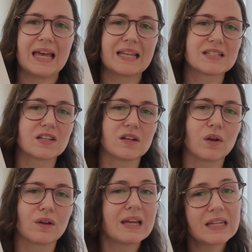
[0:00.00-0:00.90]
and it's going to
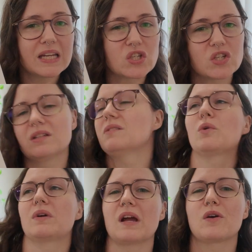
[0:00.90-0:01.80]
go in the kitchen
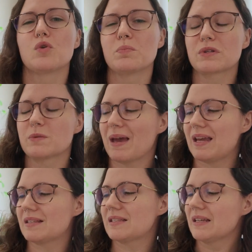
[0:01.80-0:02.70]
or in our cookbook
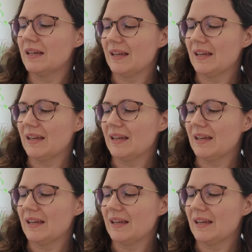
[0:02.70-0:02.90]
space,